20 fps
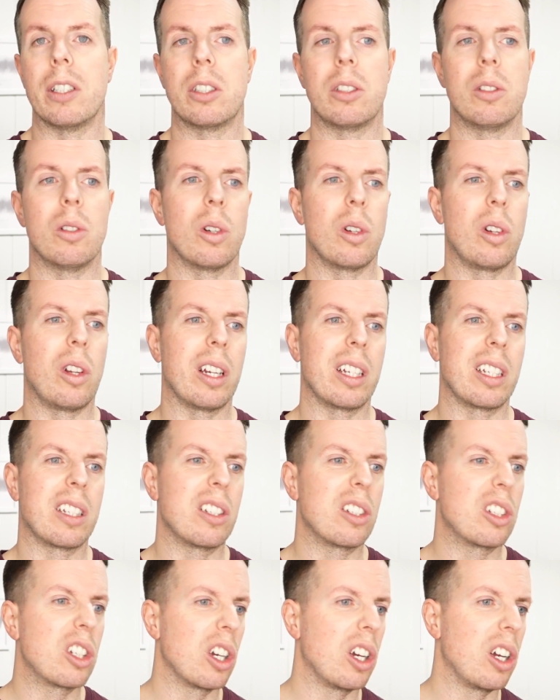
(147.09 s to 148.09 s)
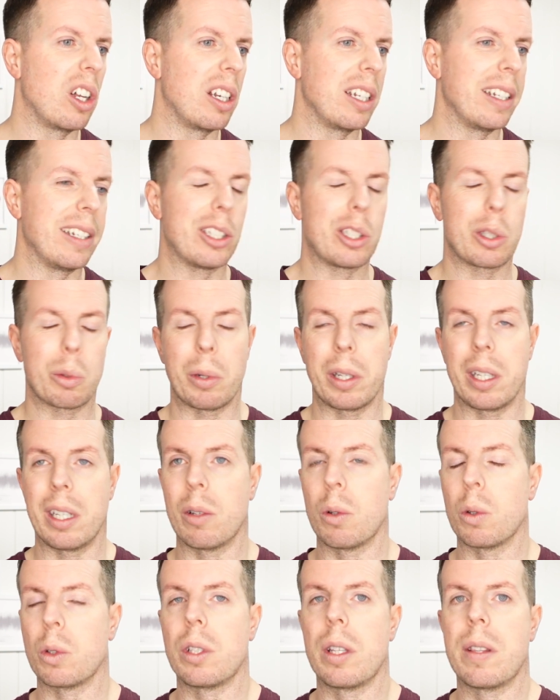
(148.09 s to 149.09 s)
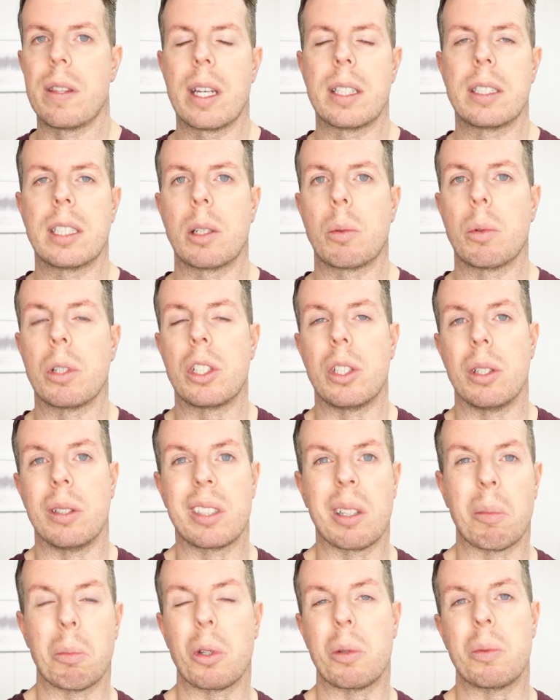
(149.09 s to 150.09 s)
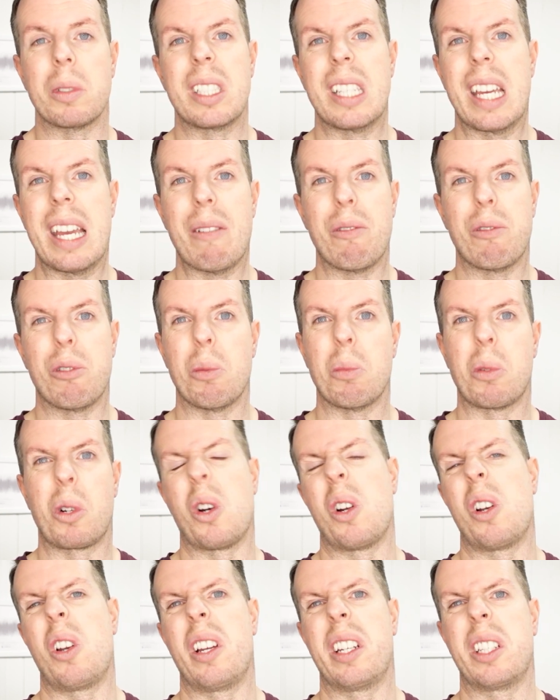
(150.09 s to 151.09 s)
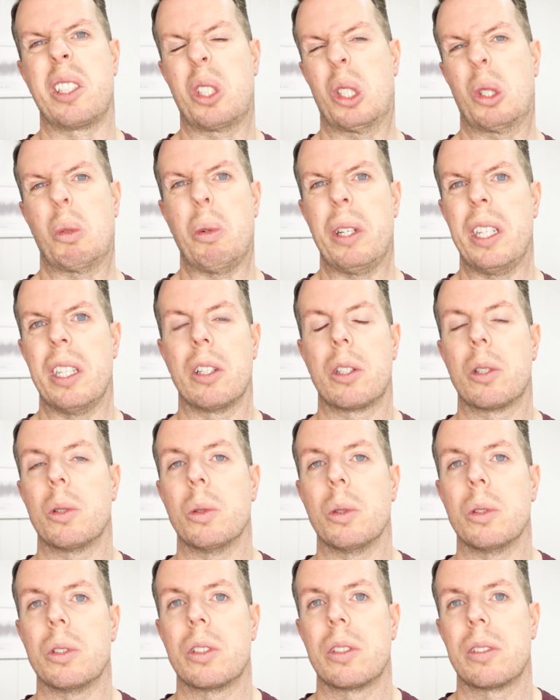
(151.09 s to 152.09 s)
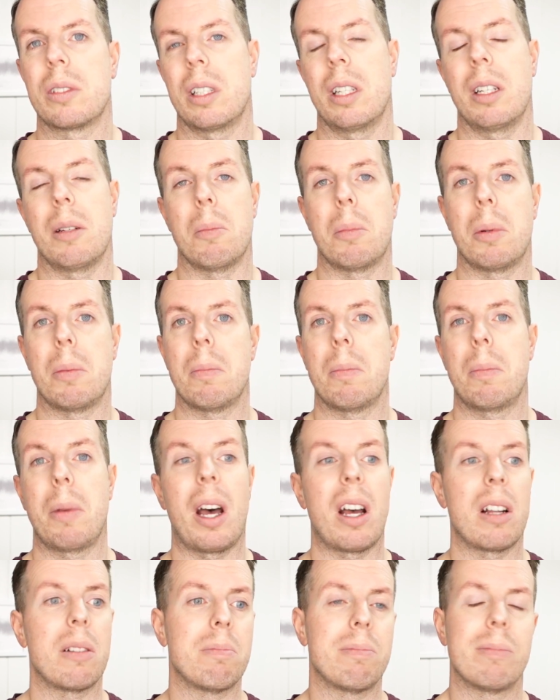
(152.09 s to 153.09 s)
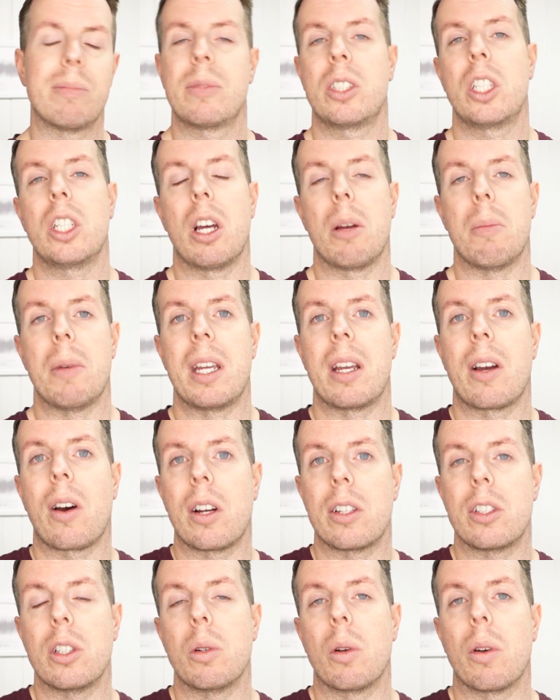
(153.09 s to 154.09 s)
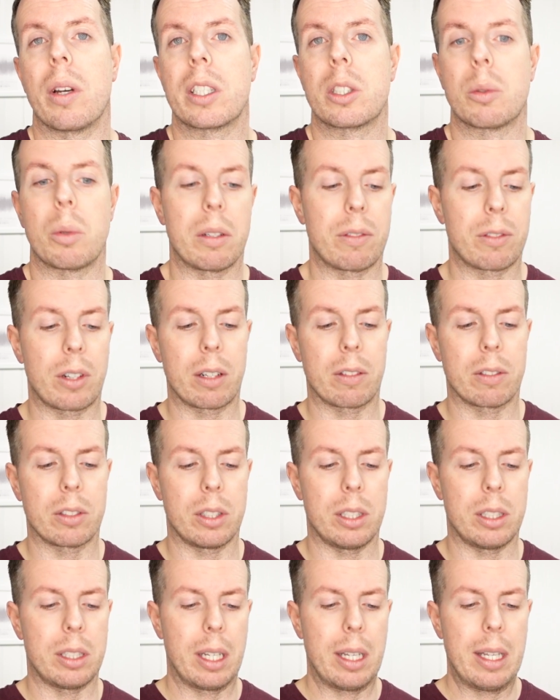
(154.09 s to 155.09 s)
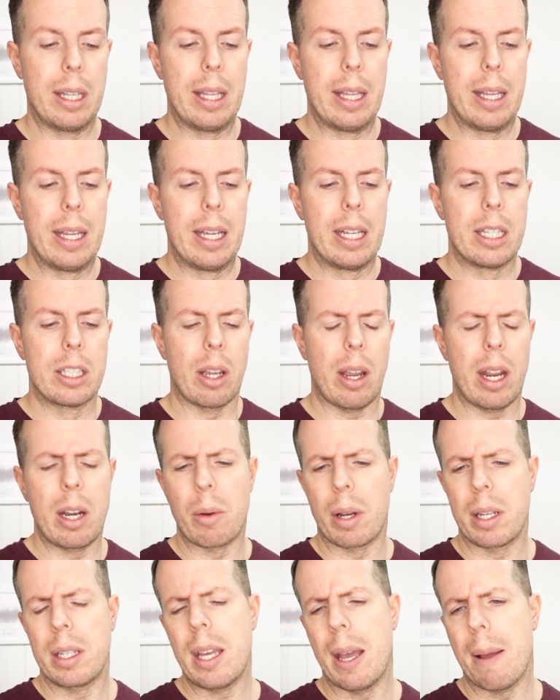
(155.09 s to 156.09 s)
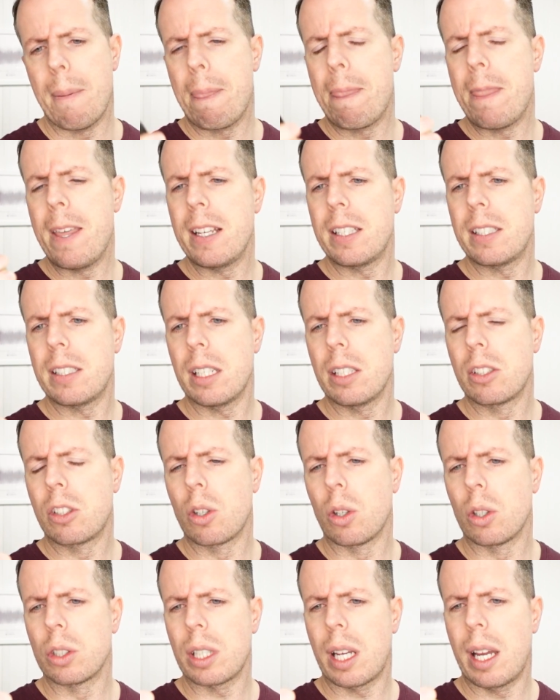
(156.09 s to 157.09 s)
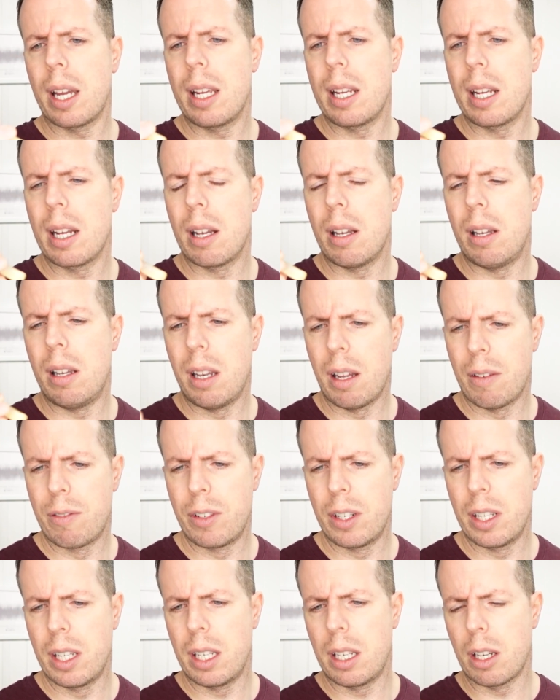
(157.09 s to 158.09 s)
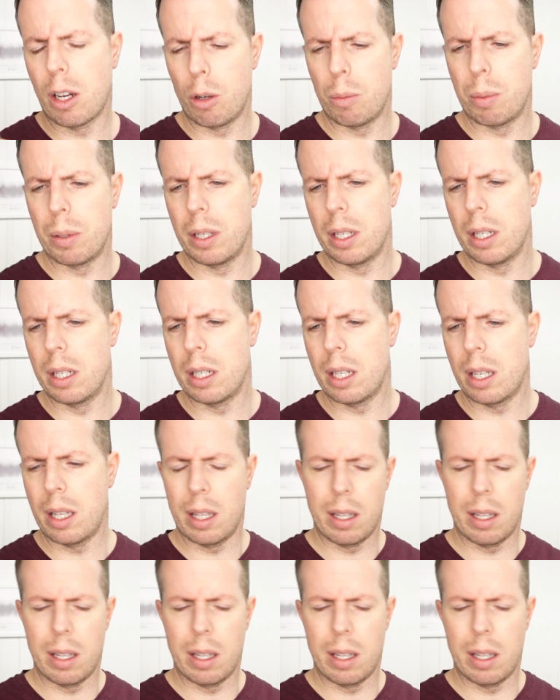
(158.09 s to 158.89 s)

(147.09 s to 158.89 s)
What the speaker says: It's not like girly sweet or synthetic, which you sometimes get from kind of like sweet accords, but you know me, I do like sweet fragrances. So anyway, yeah, this has got a lovely opening.